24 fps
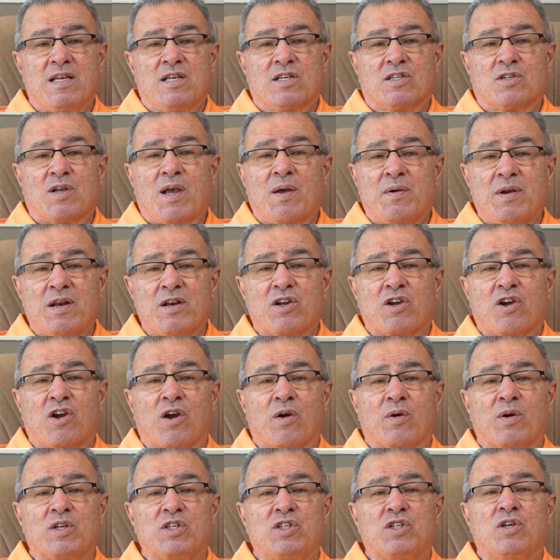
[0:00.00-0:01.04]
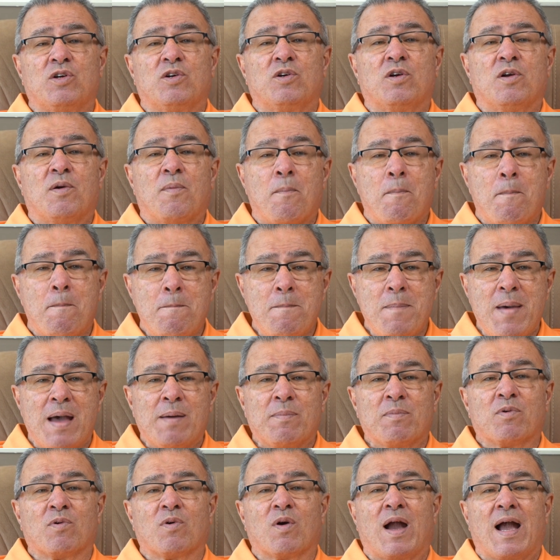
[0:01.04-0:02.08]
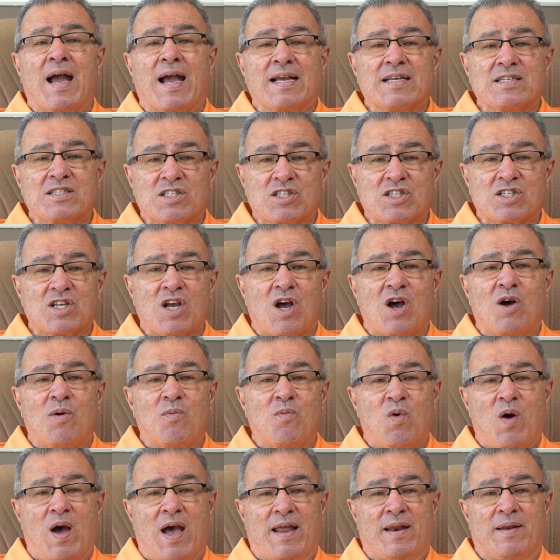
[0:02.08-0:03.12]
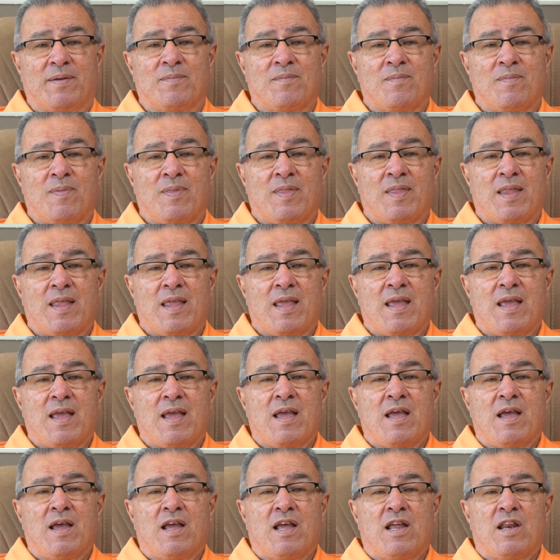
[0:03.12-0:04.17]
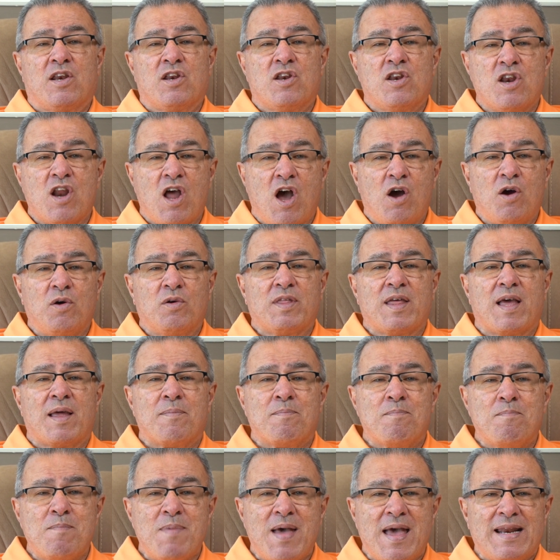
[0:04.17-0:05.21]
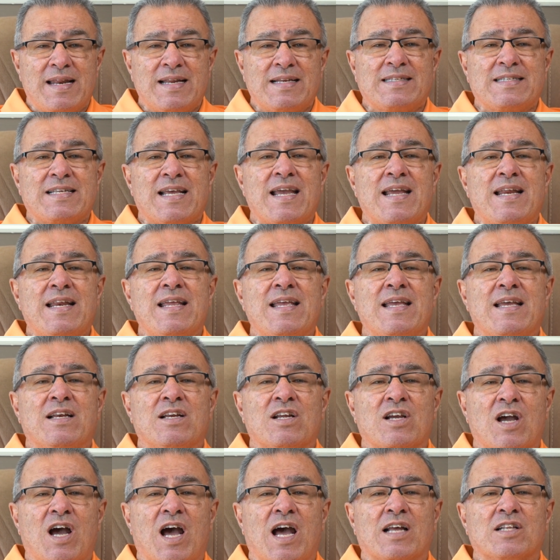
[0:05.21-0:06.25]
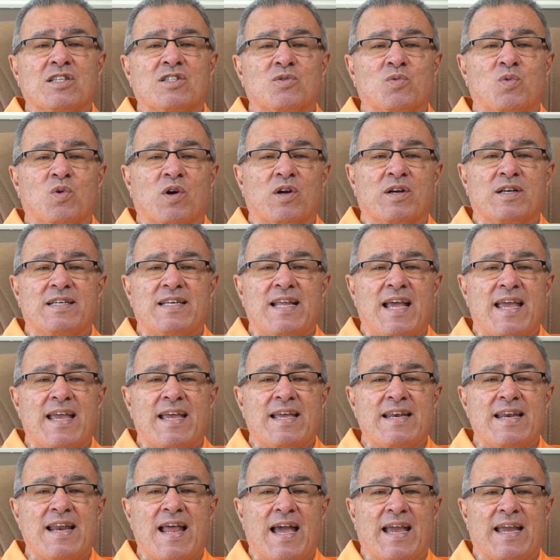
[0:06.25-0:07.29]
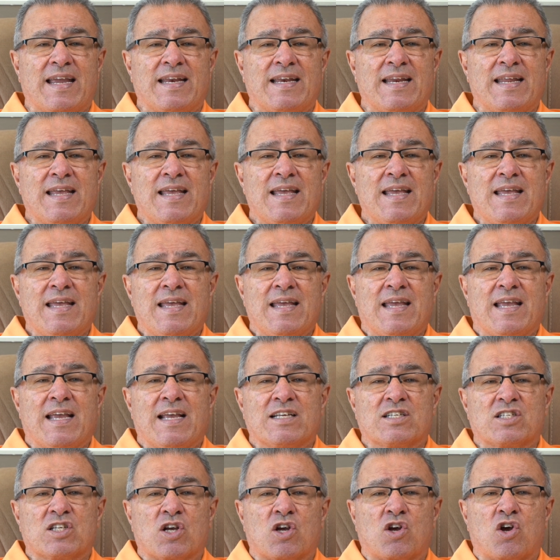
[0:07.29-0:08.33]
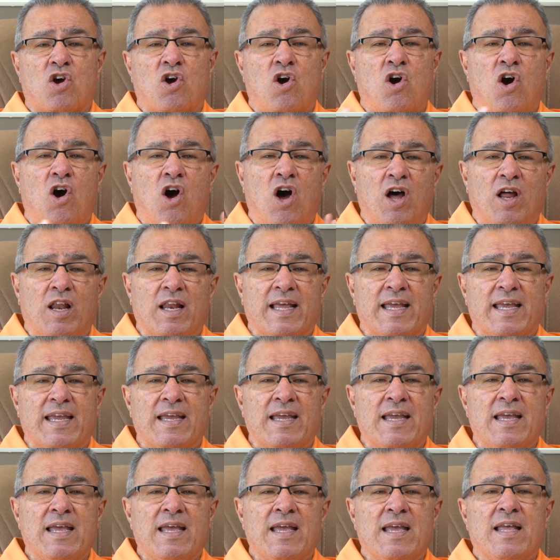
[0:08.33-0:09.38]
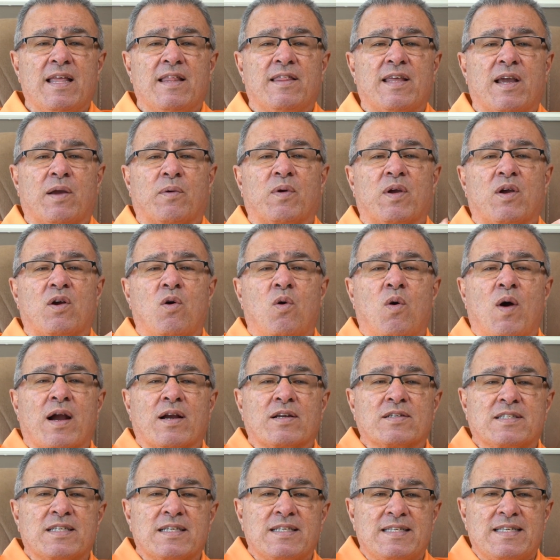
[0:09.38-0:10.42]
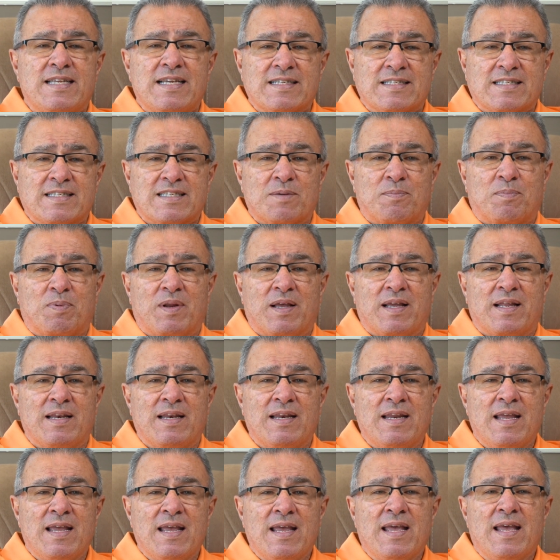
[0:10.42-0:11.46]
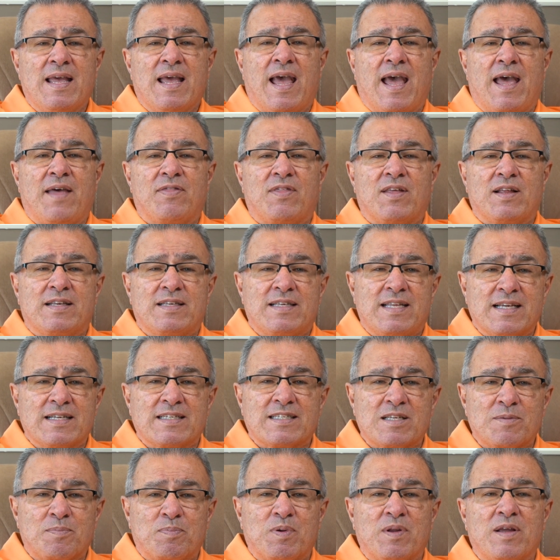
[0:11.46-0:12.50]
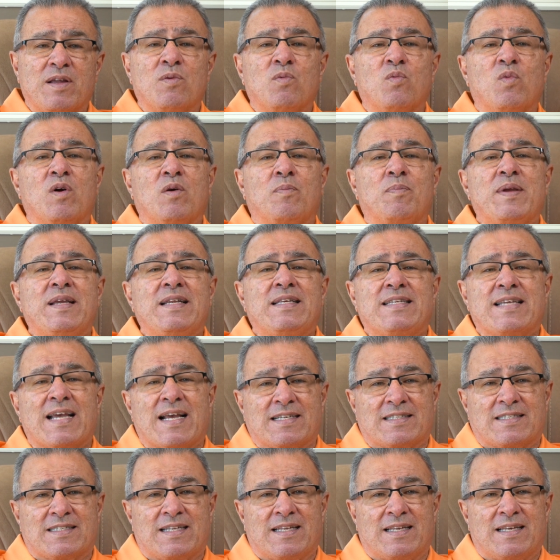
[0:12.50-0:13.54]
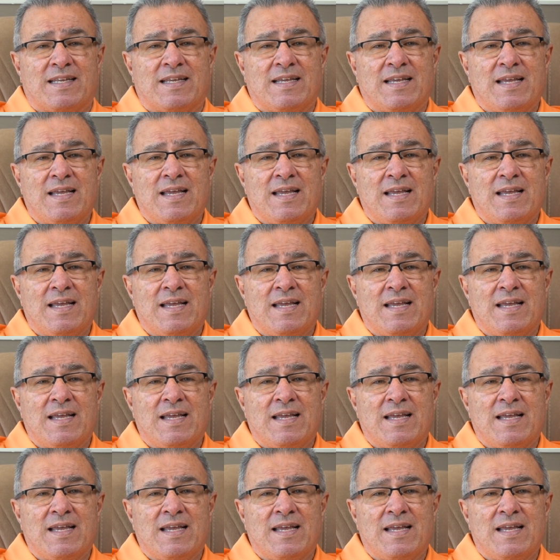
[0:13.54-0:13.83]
So I would encourage you memorize Psalm 1. Know that meditating in God's Word day and night is a calling that requires a discipline, and the discipline will be tested.